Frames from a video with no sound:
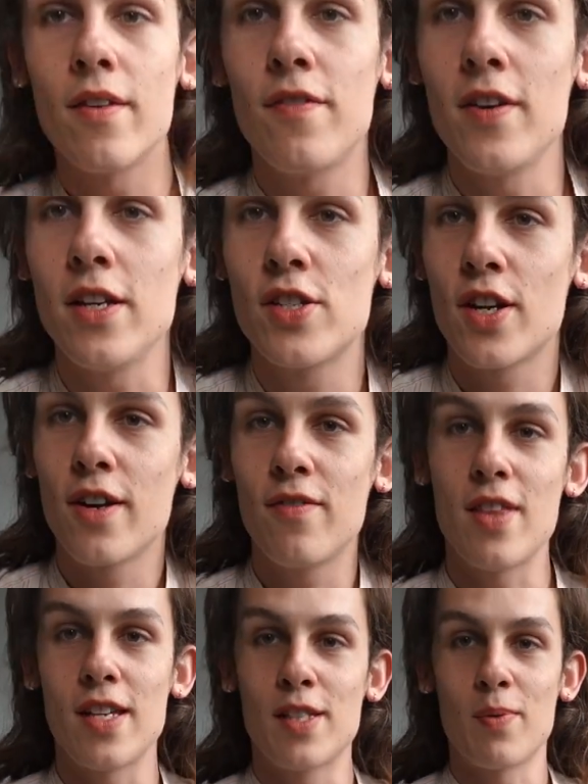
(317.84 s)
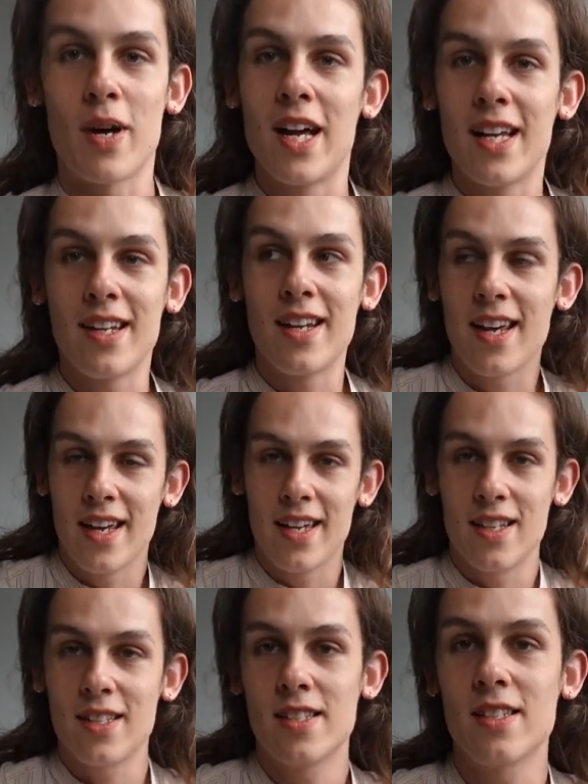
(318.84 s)
the feature of this one
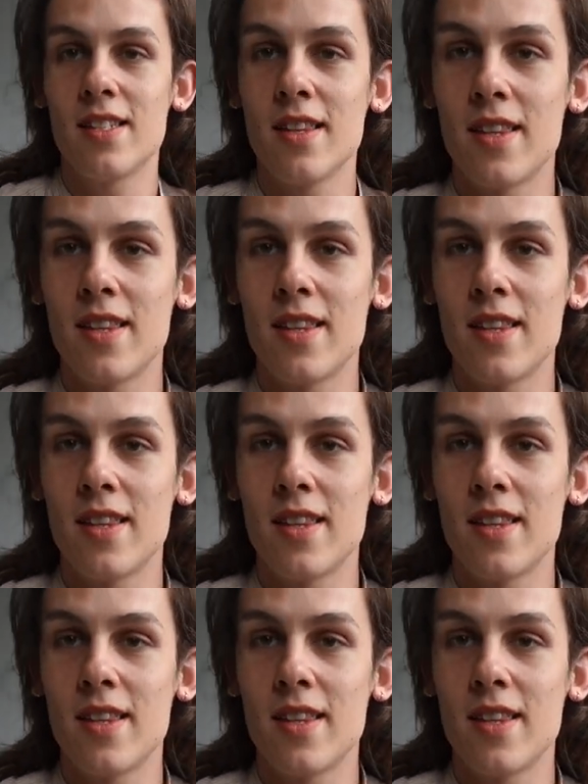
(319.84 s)
is